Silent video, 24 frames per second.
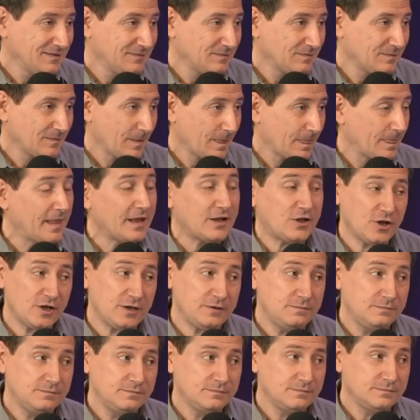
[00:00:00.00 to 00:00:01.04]
Night back. They
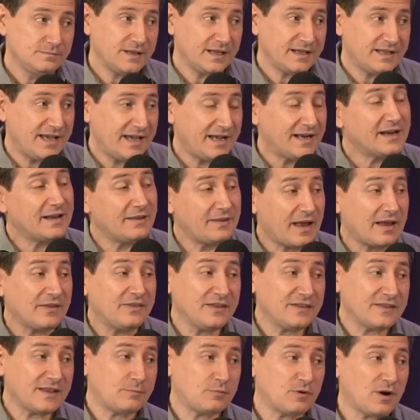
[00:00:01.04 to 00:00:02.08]
could they can. I, I
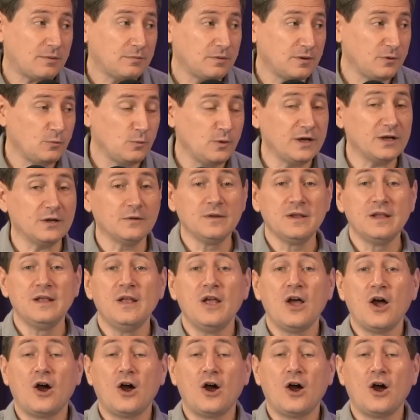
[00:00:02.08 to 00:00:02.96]
think they probably will.